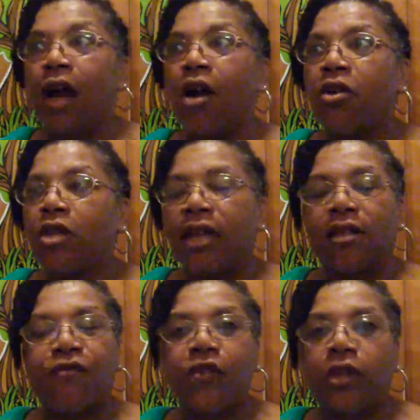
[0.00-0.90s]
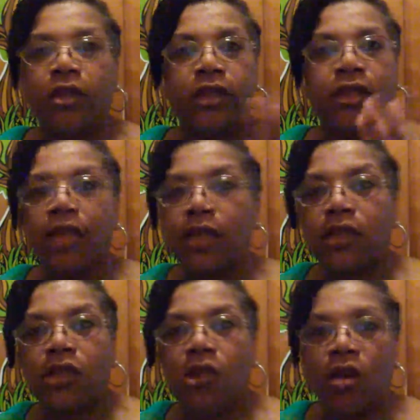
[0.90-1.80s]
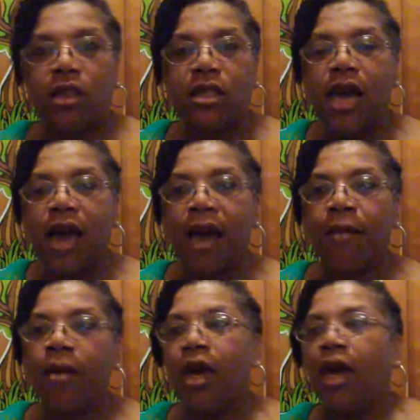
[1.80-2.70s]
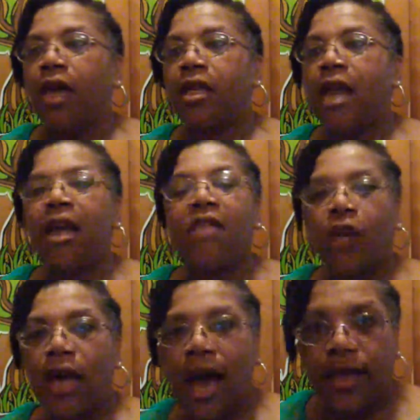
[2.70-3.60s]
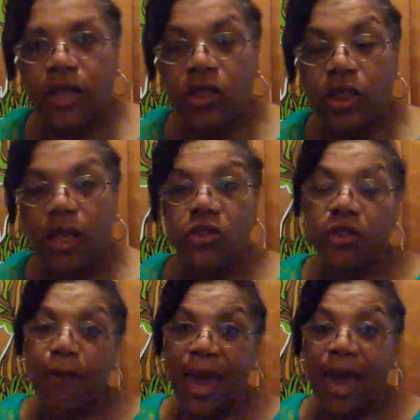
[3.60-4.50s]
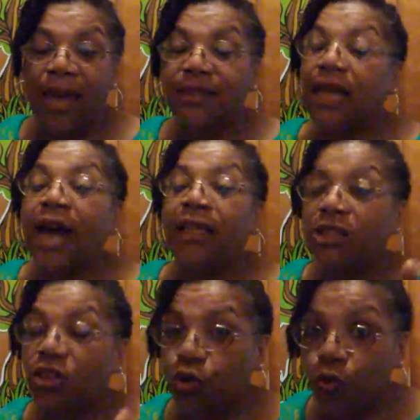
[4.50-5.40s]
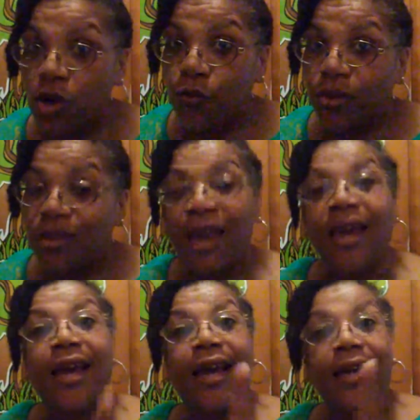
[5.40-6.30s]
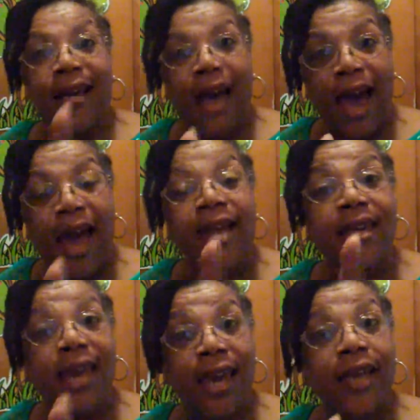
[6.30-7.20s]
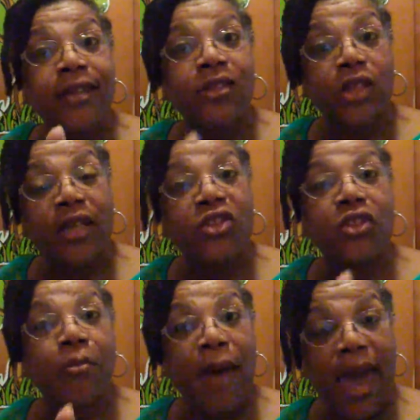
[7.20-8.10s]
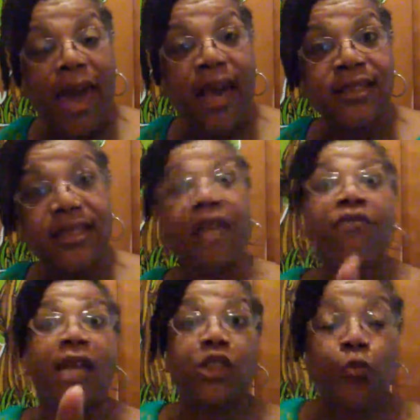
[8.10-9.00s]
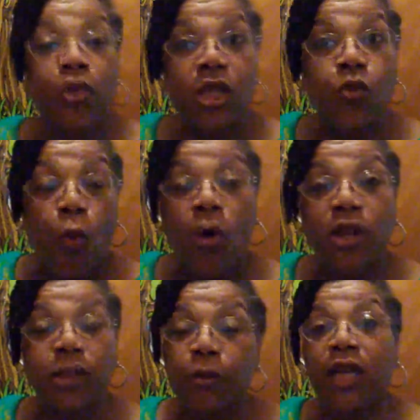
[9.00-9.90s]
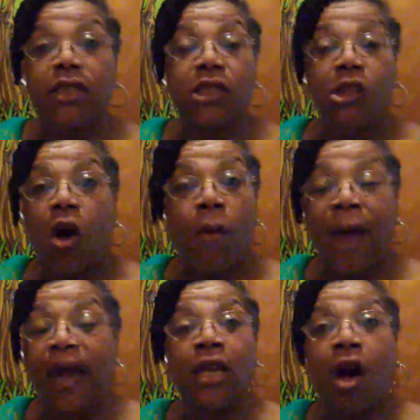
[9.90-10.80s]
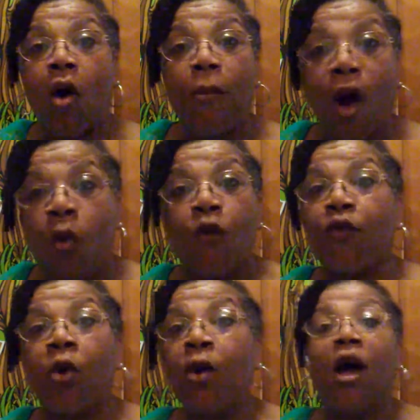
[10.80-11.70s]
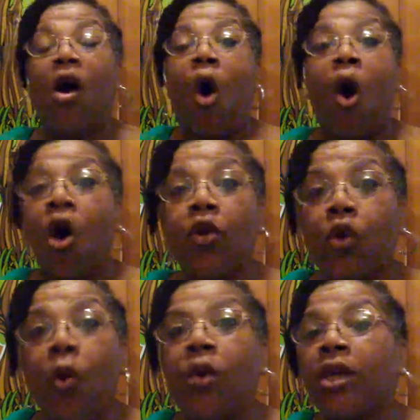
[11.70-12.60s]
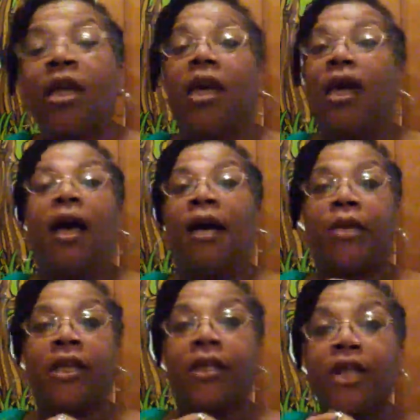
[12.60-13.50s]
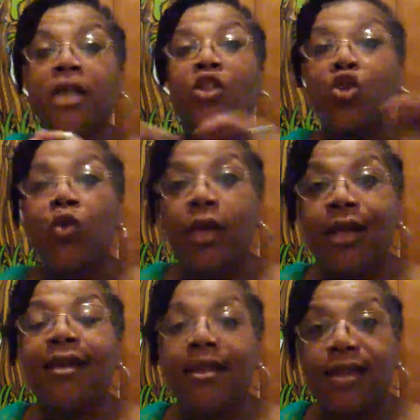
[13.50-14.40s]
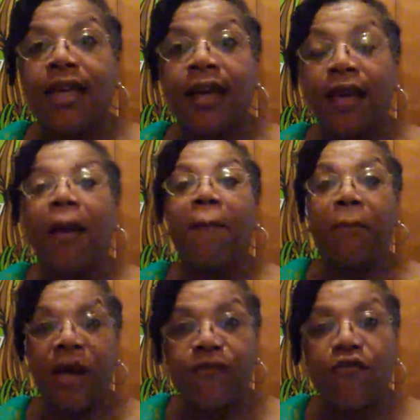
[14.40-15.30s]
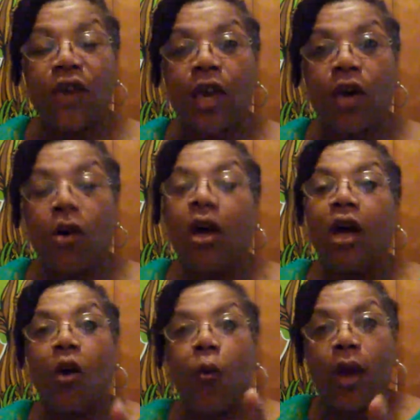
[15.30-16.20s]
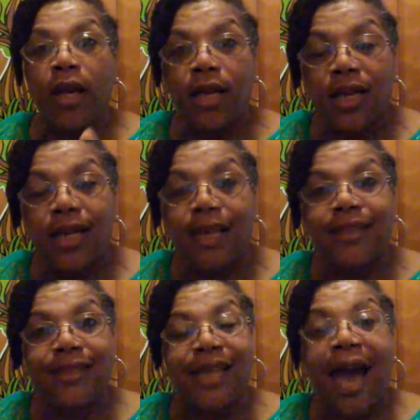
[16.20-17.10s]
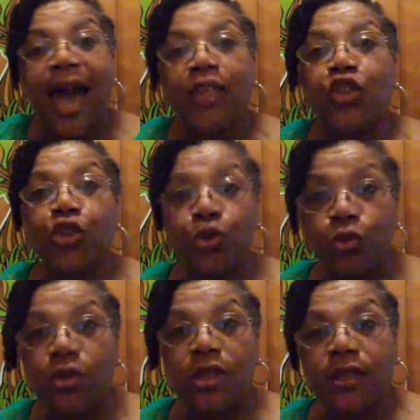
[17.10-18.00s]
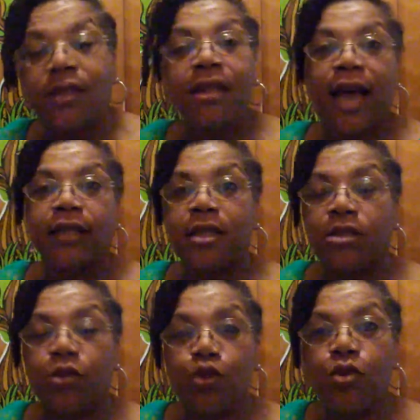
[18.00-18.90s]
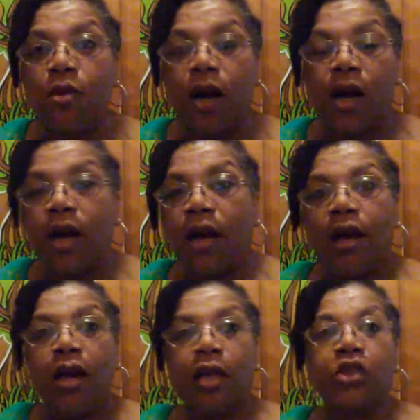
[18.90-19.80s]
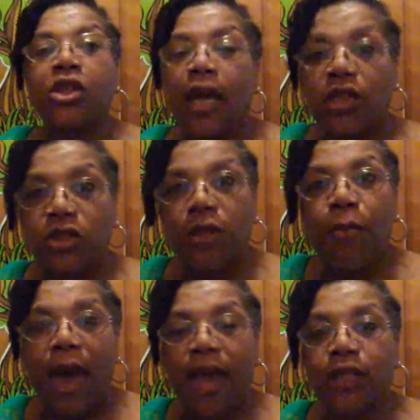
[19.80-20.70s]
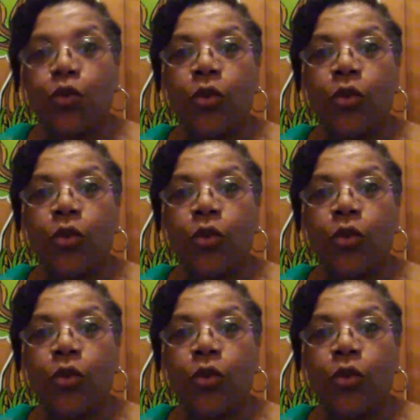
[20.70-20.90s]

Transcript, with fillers: I heard Dr. Phil, he says this all the time not even God can change the past. I disagree with that. God can change the past if that's what he wants because he's almighty, all powerful, all knowing. I mean, he can do anything but fail what it is is God chooses not to uh, change the past.